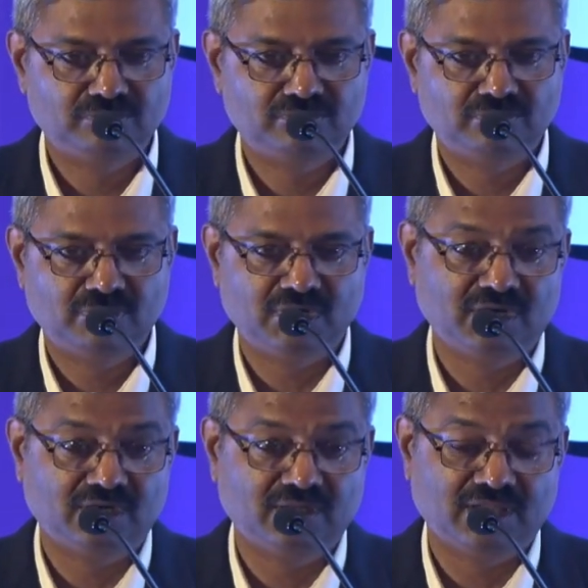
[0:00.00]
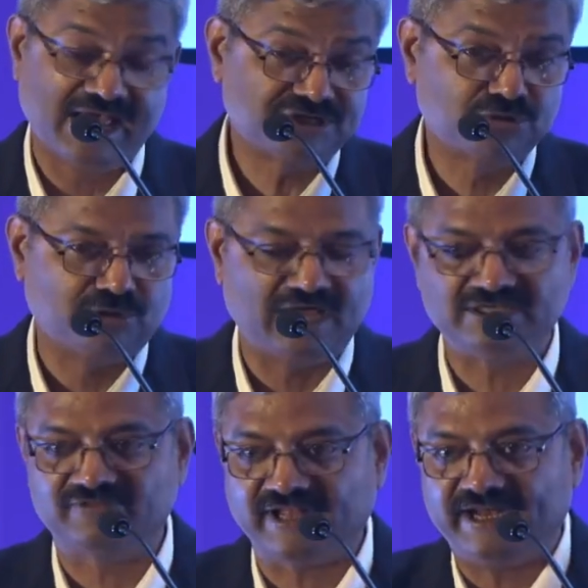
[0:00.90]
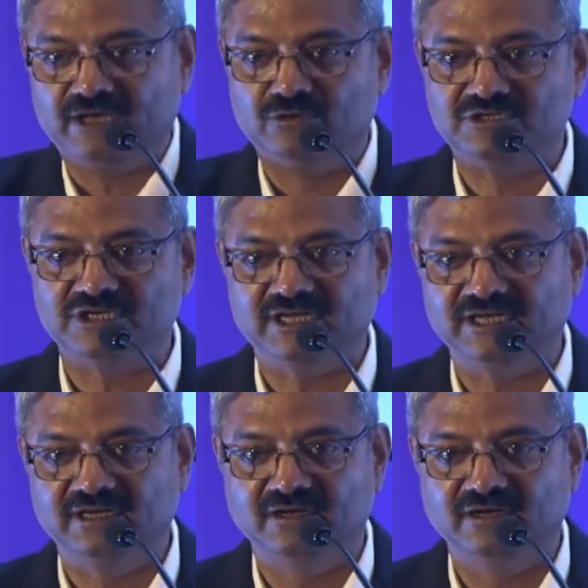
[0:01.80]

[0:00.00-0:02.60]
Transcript: last Friday, was sitting,